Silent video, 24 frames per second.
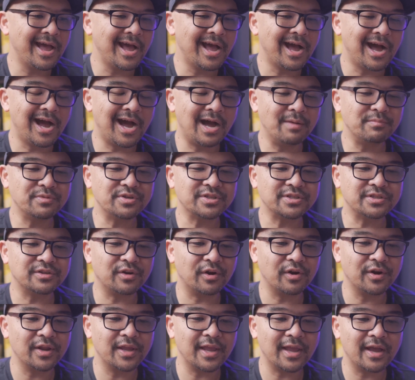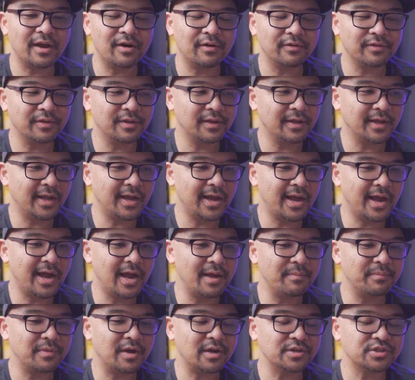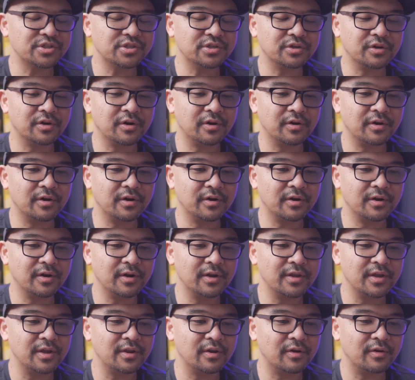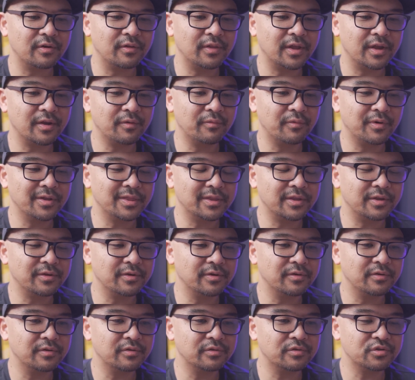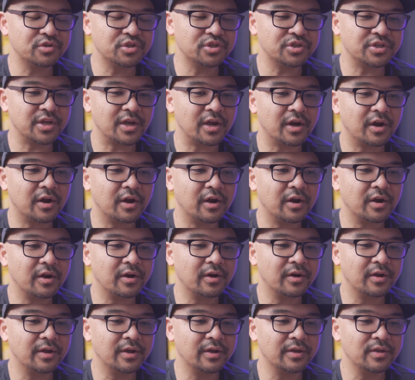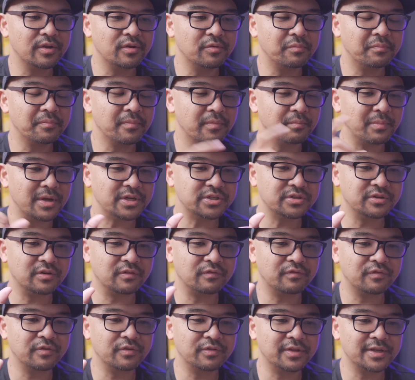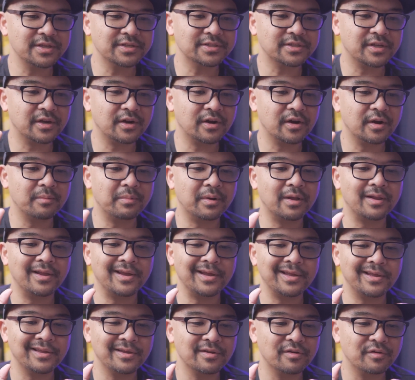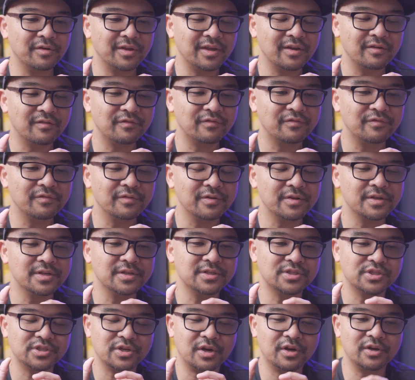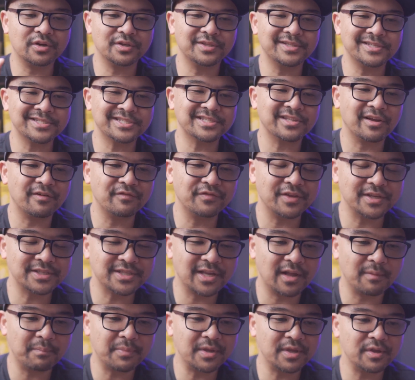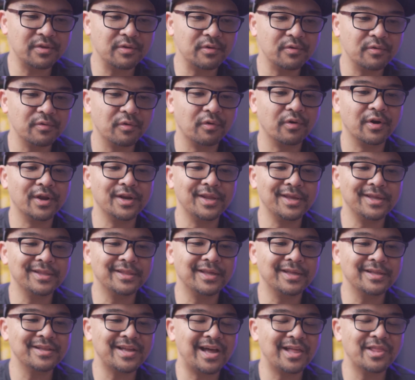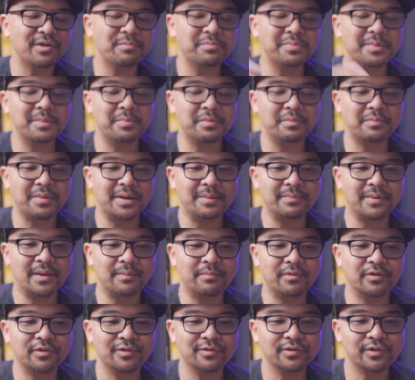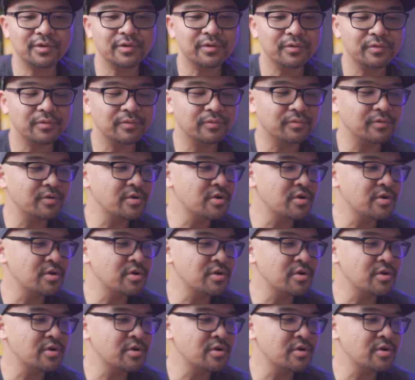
I'm just starting out, I'm not sure, like what to share? You mentioned a few things there about like, share stuff that's helping you already that other people might be able to do,